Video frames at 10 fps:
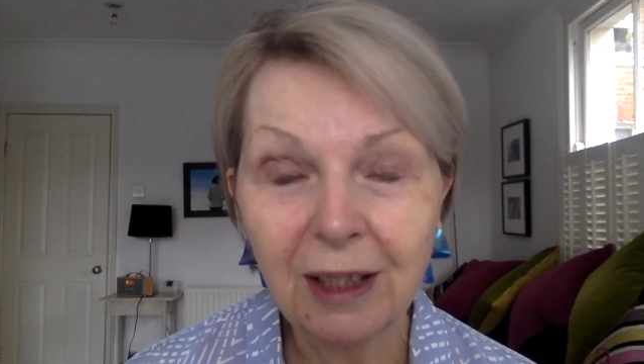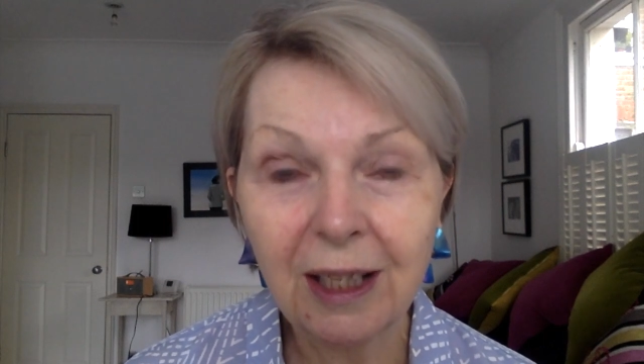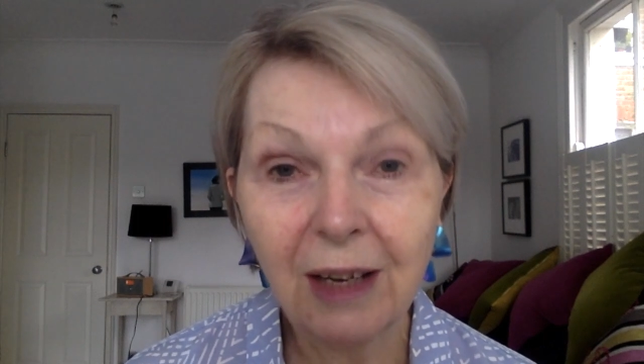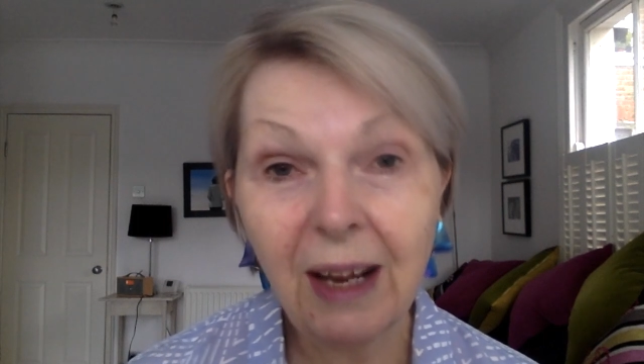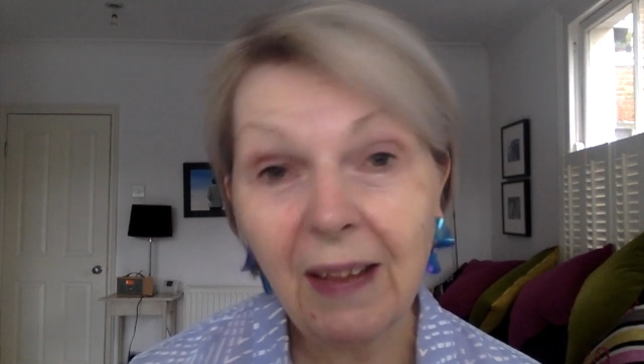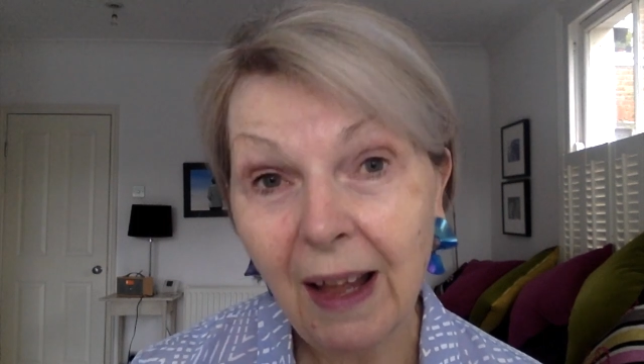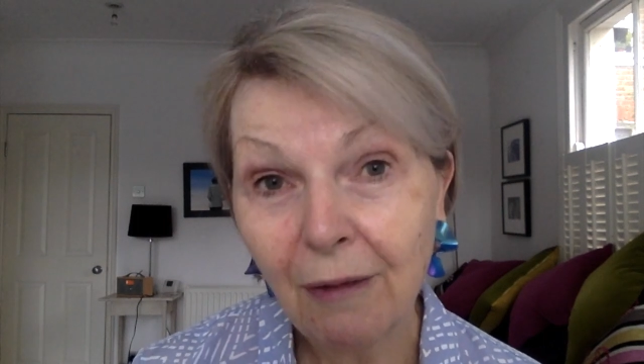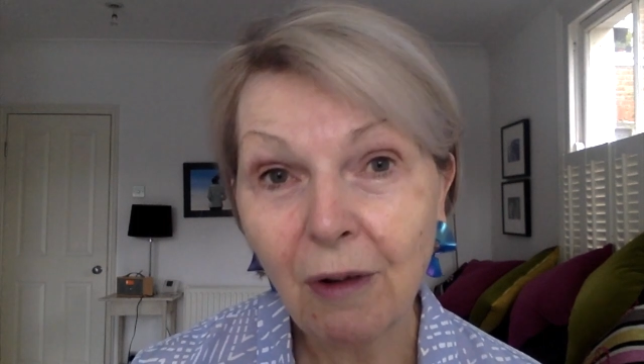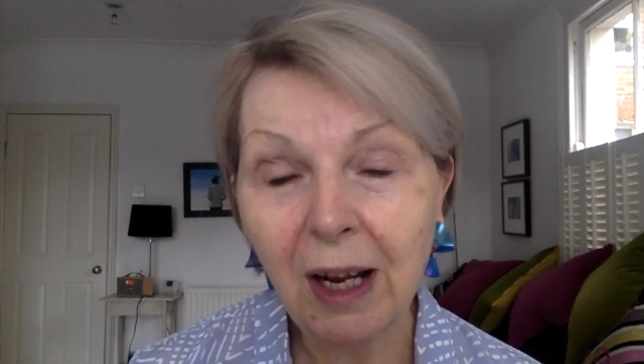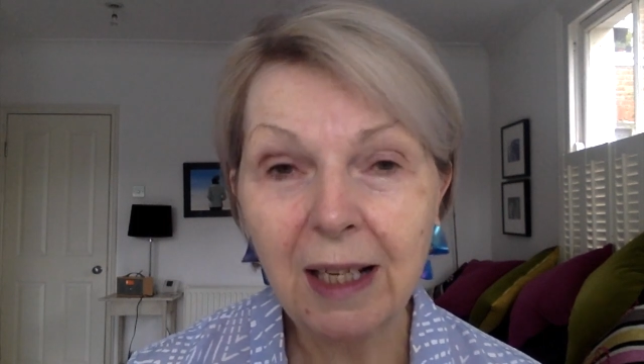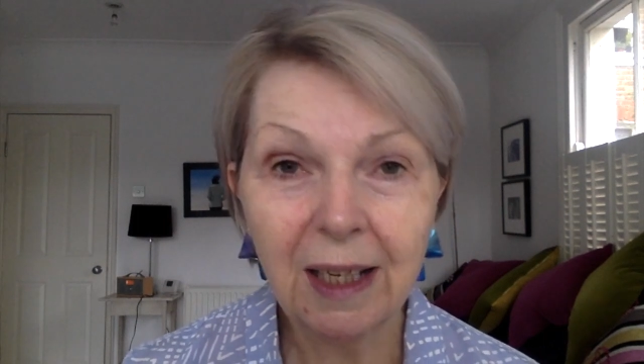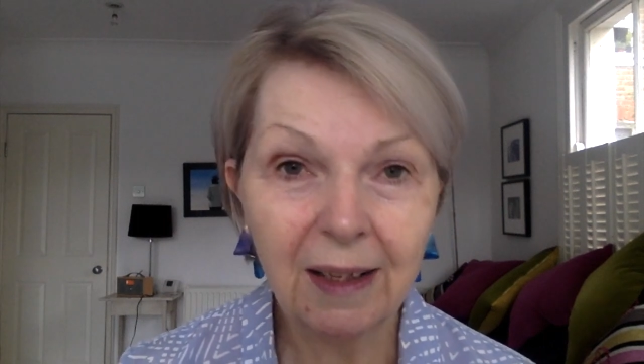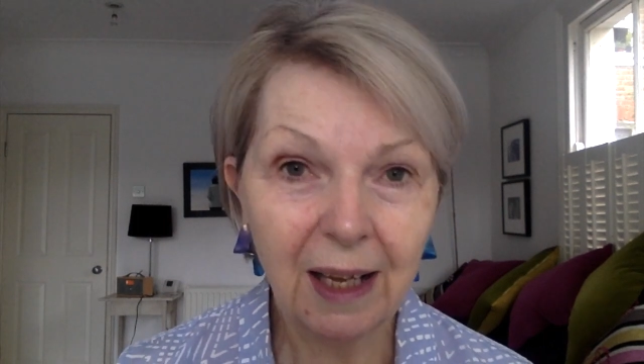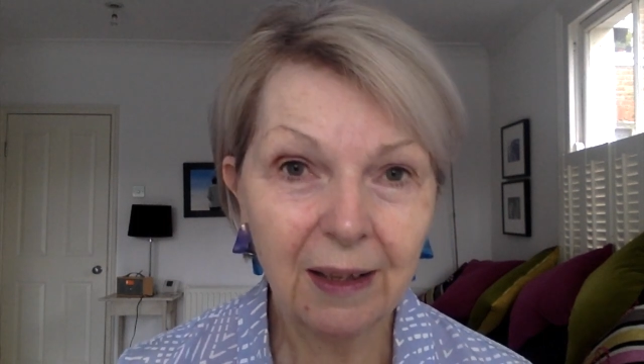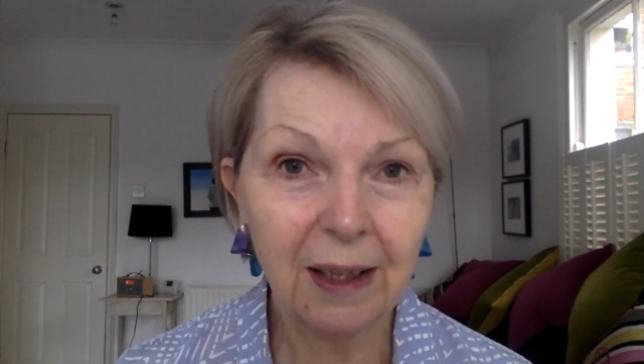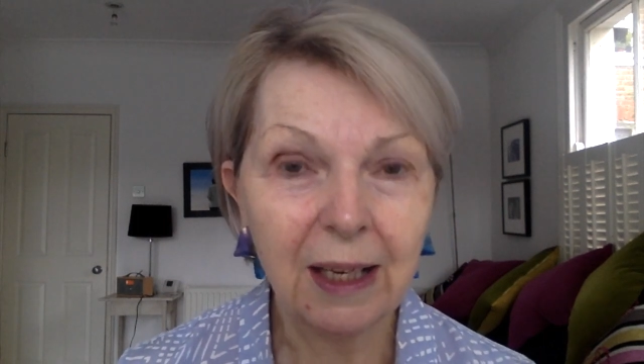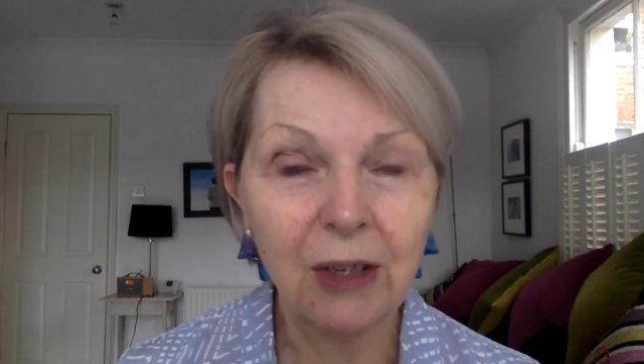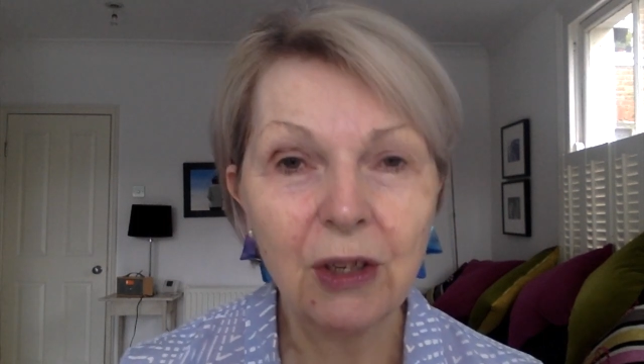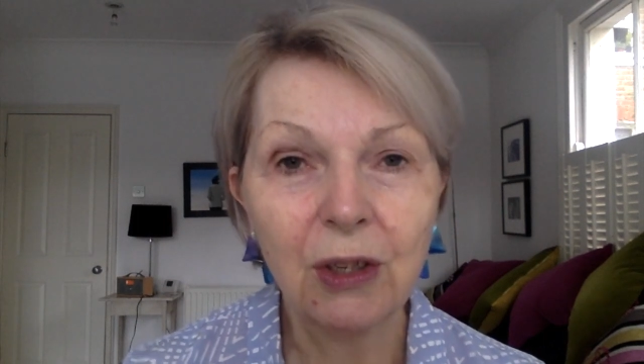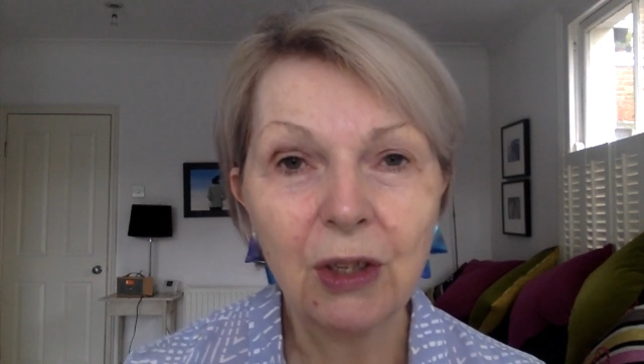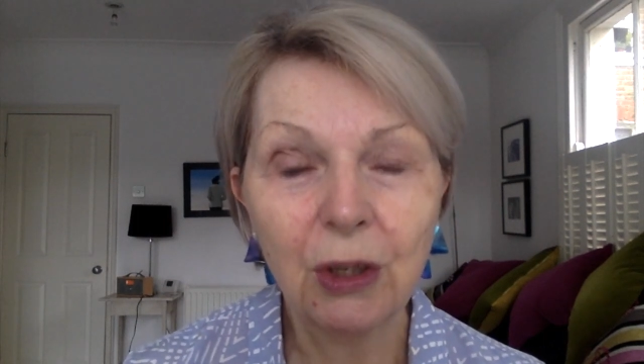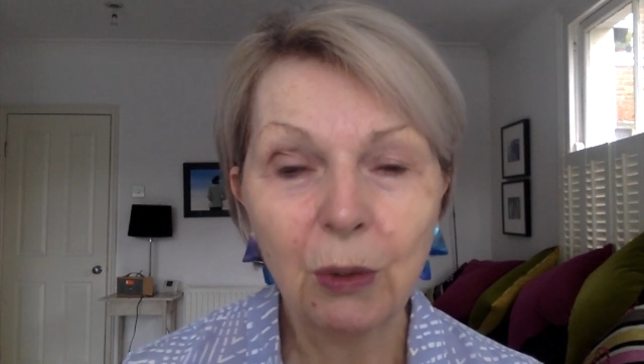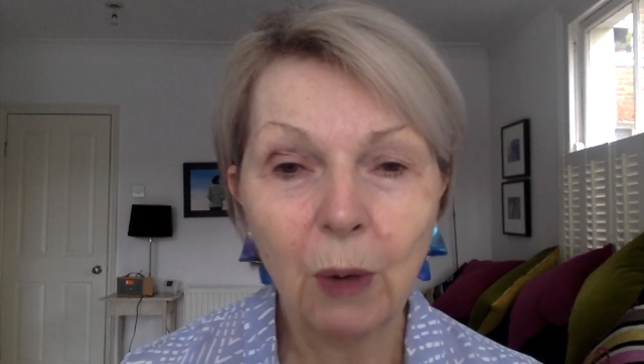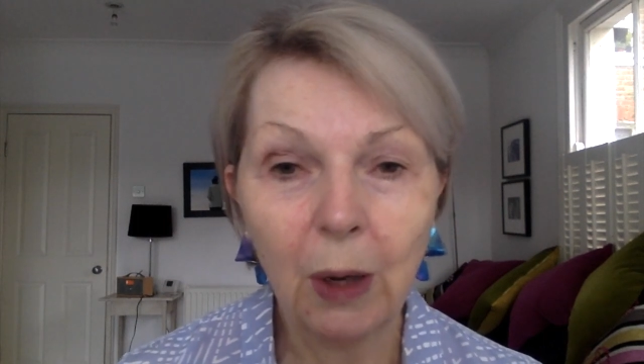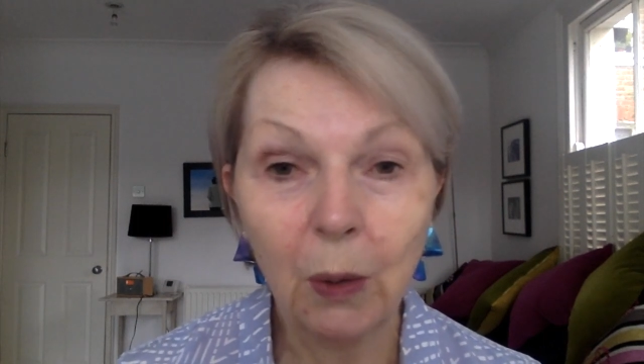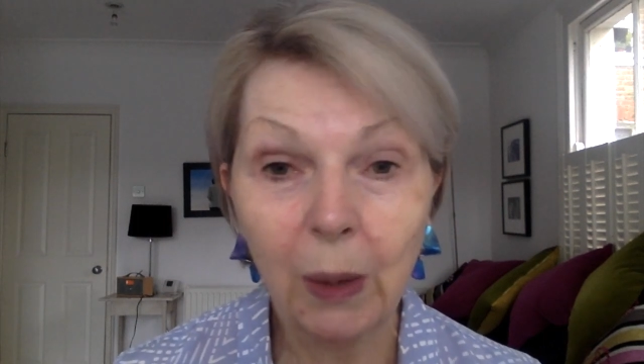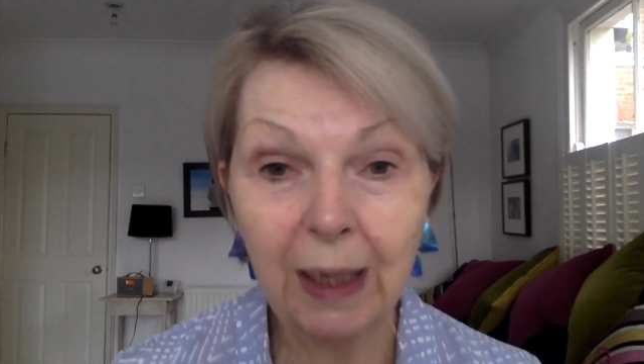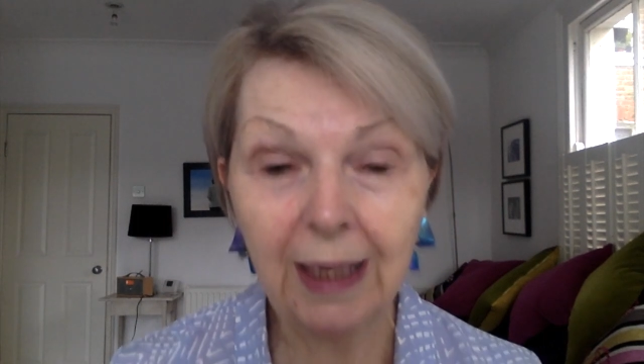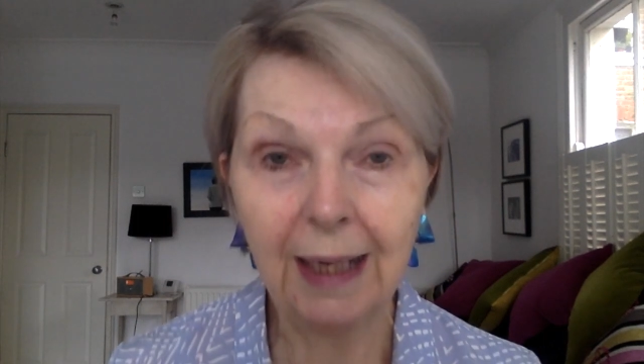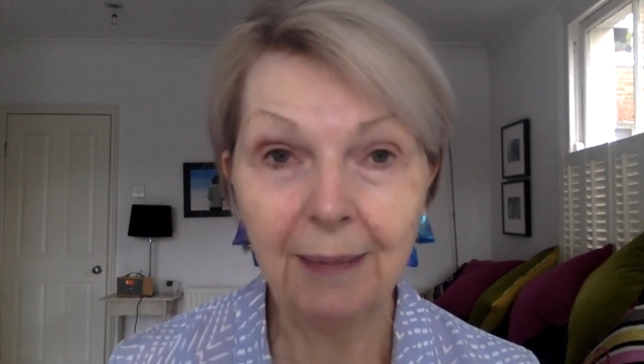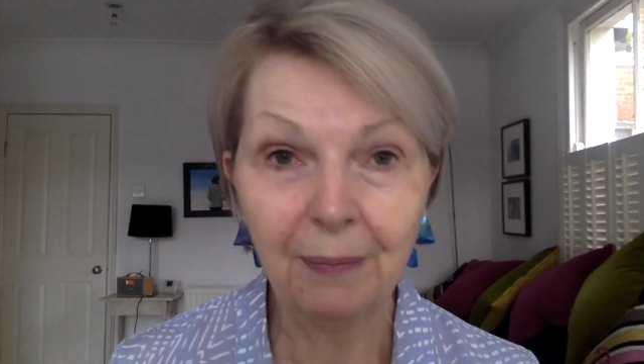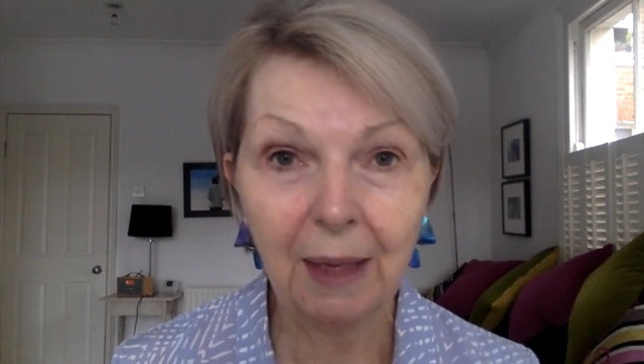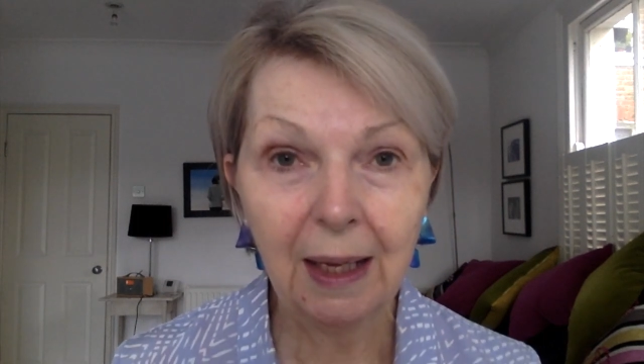So get that right, and the other things you can do quite quickly.